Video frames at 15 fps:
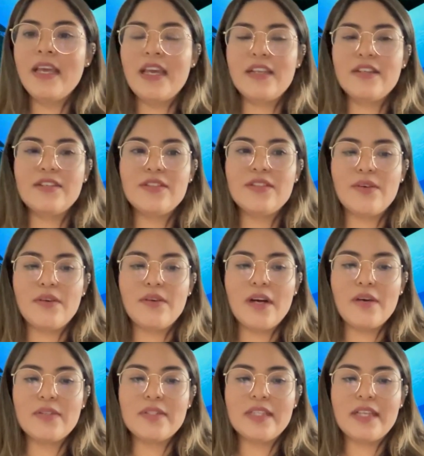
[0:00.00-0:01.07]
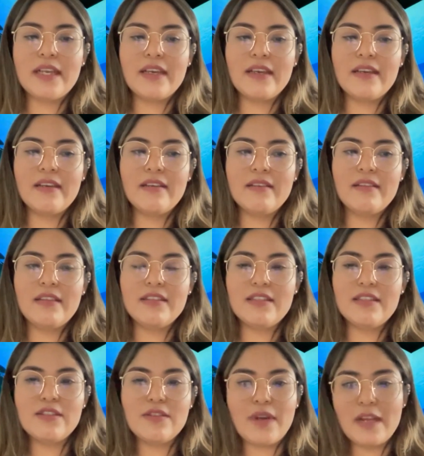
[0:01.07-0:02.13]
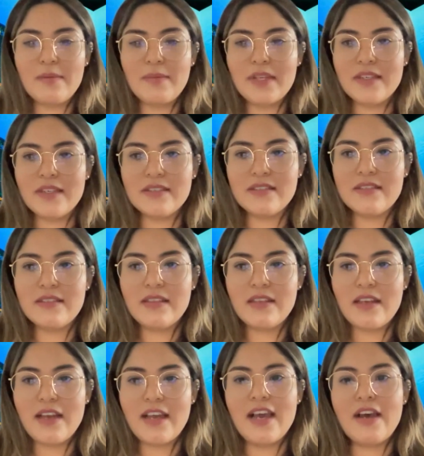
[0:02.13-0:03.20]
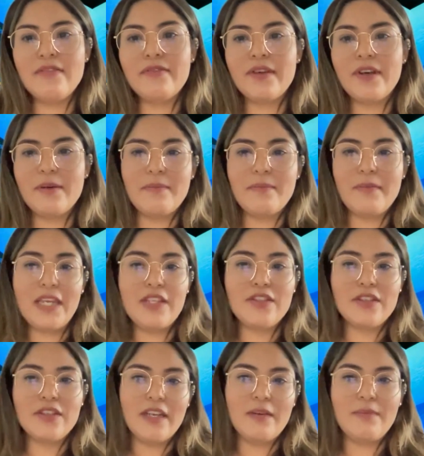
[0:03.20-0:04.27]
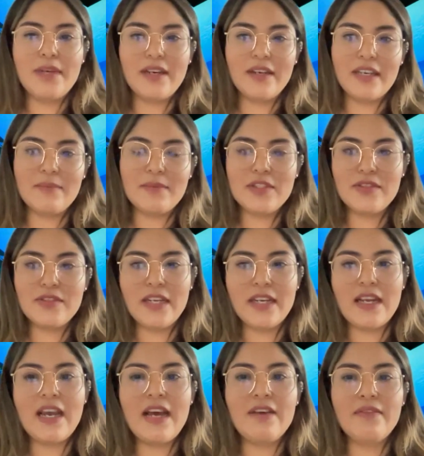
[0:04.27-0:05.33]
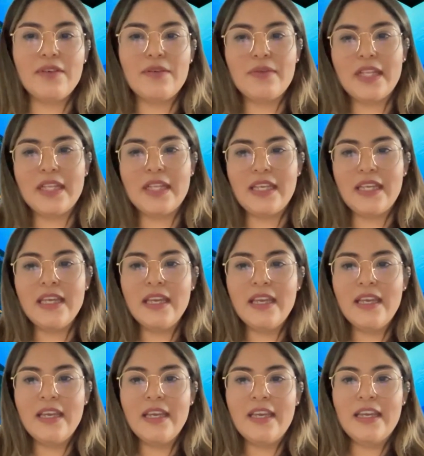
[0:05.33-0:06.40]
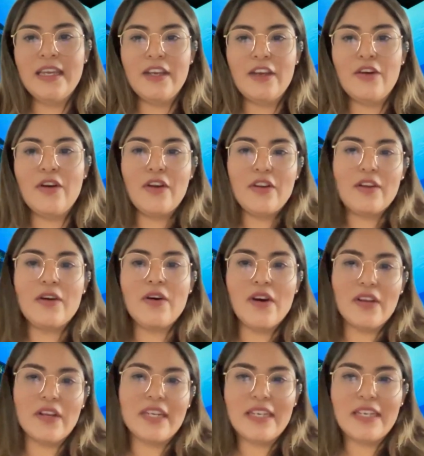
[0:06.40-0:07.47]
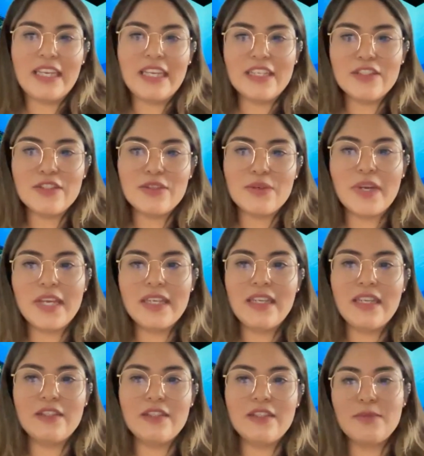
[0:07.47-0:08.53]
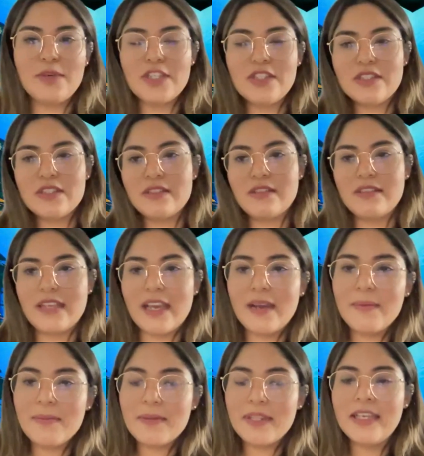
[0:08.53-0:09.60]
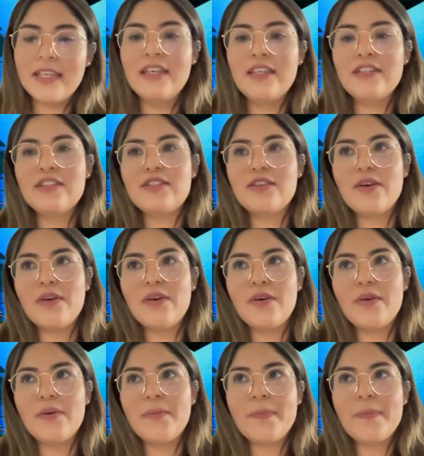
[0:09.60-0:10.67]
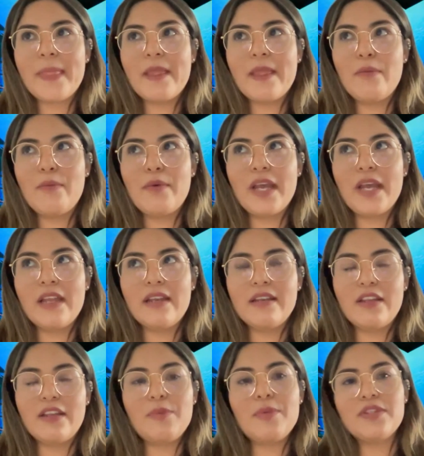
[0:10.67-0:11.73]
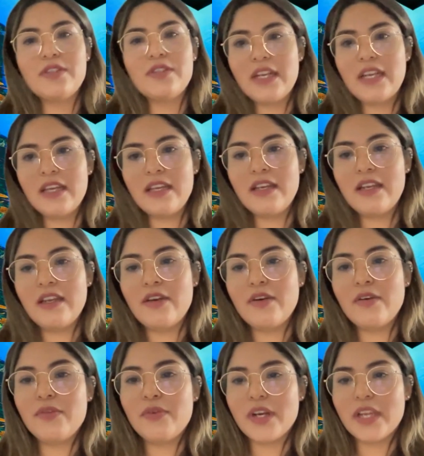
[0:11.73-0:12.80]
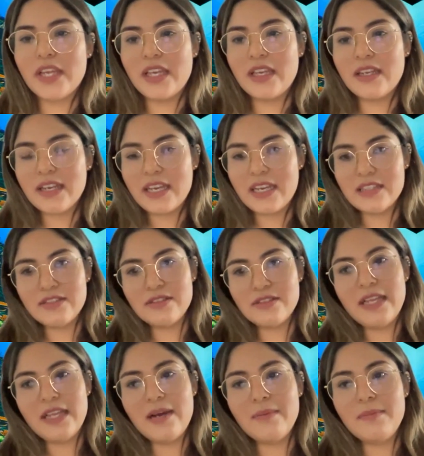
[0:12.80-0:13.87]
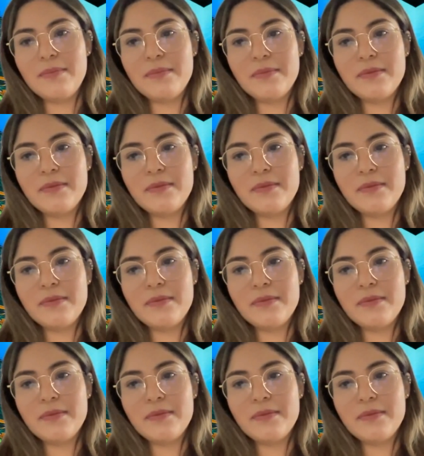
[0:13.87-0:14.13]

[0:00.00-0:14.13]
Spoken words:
And so I was like, this is great because I have a major in biochemistry and I haven't really gone into it into much depth. So when the opportunity of working in a cancer lab